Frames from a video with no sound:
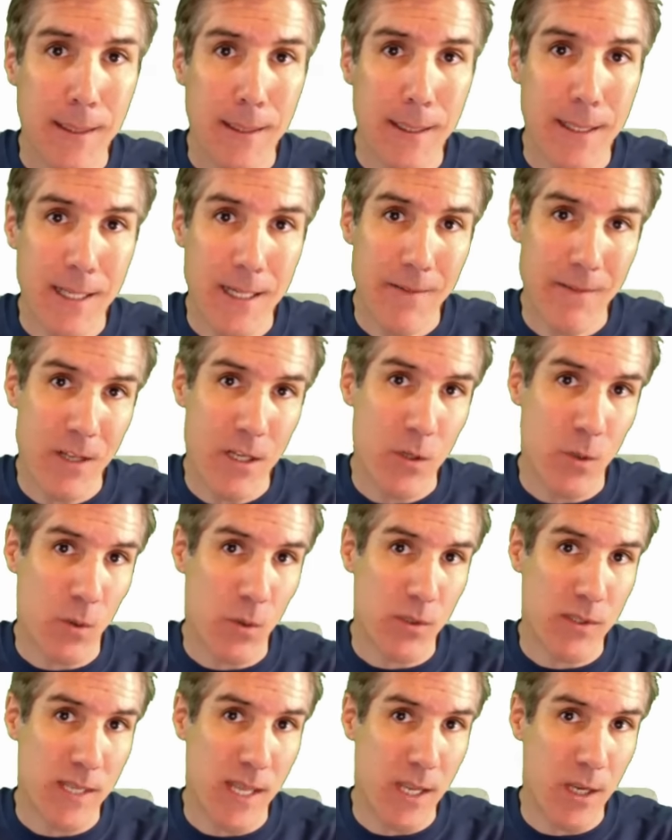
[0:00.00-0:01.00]

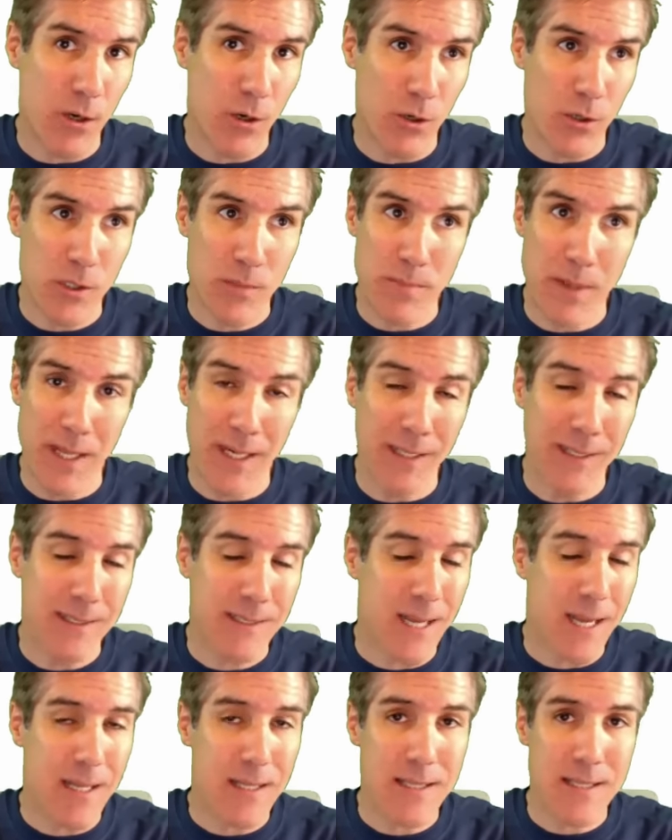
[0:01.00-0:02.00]
individuals that you're spending
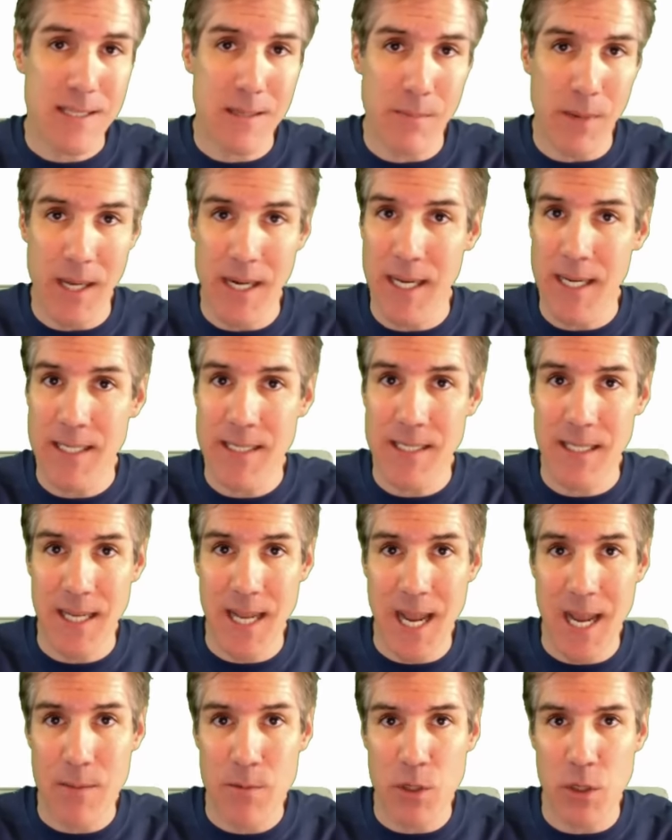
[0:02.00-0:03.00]
tons of money to
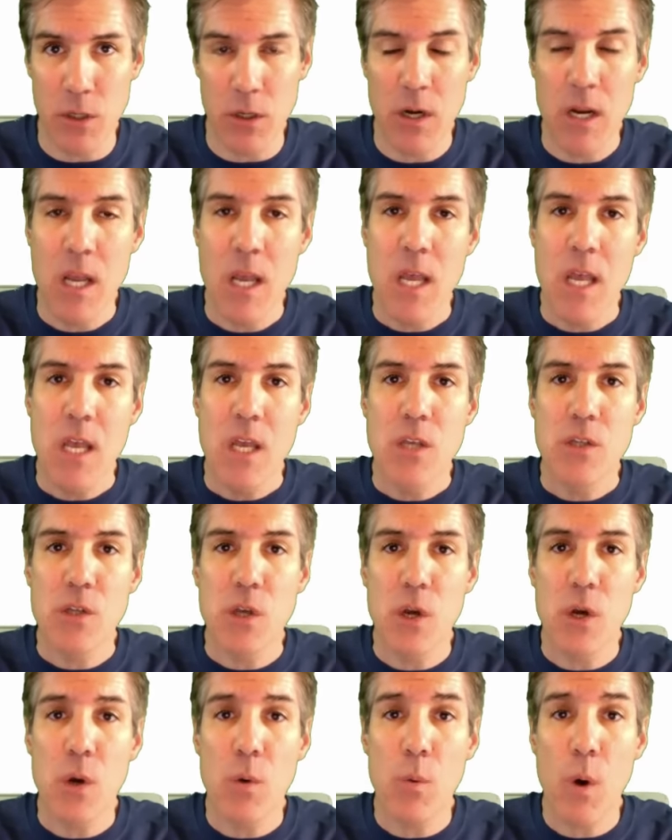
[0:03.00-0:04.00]
capture.
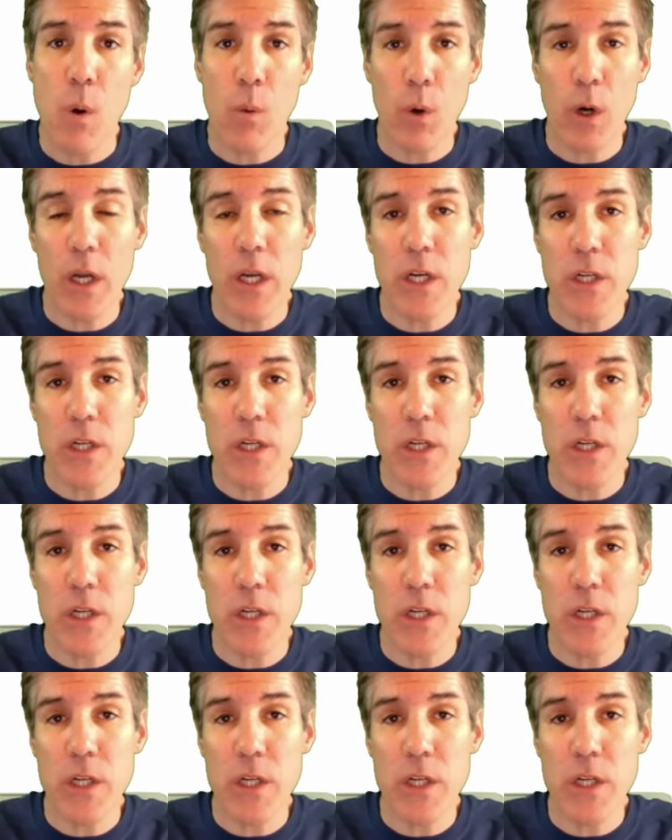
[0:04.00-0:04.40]
So what we're going